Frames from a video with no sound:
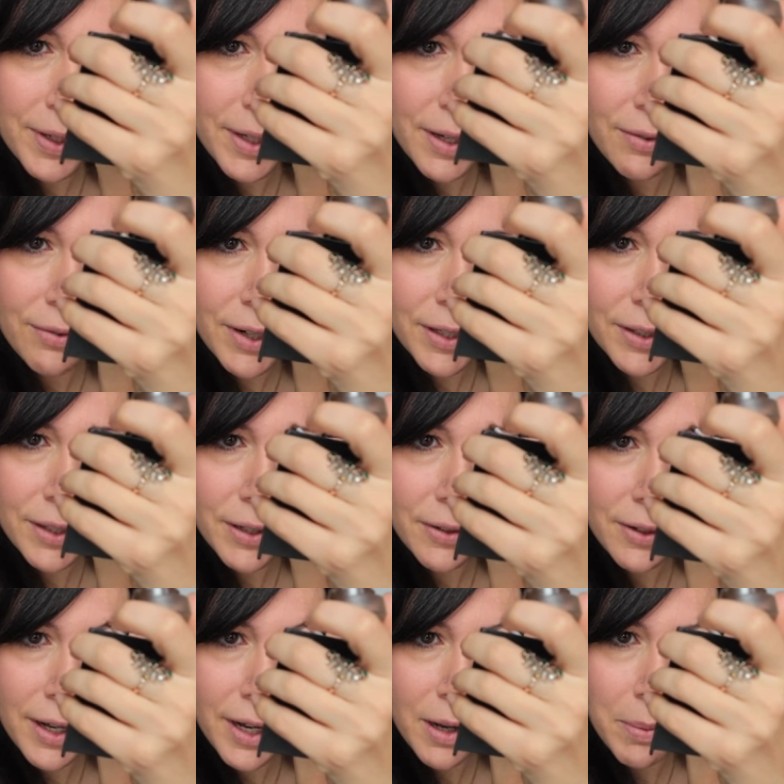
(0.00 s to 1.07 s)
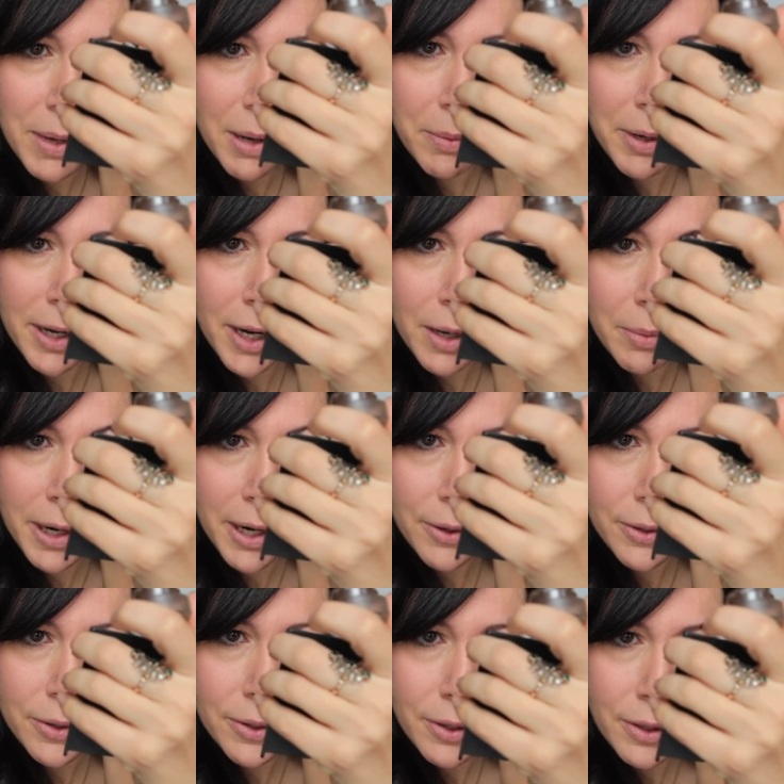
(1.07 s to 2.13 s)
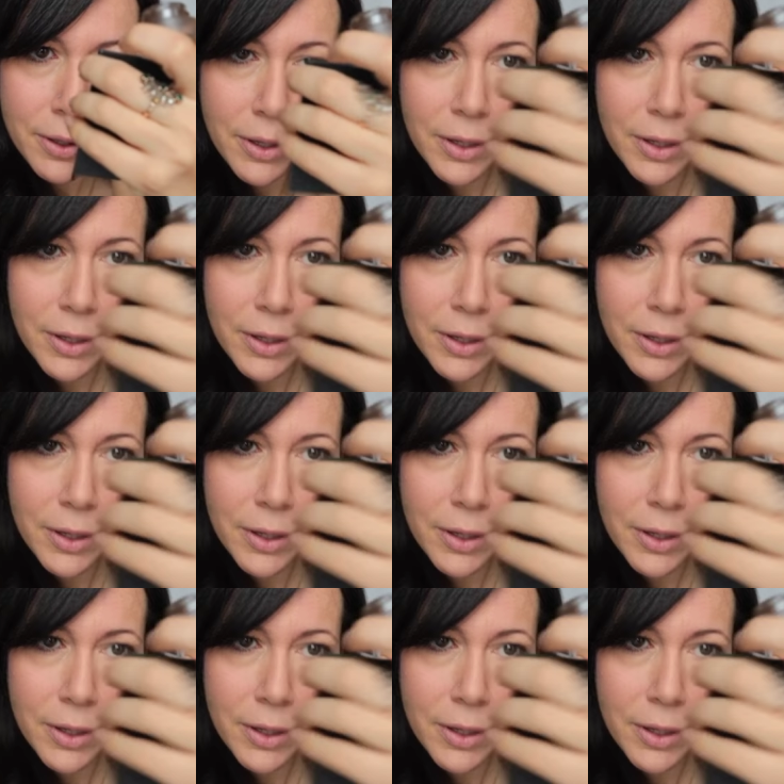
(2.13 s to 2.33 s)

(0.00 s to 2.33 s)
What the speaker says: if I don't help out my eyebrows,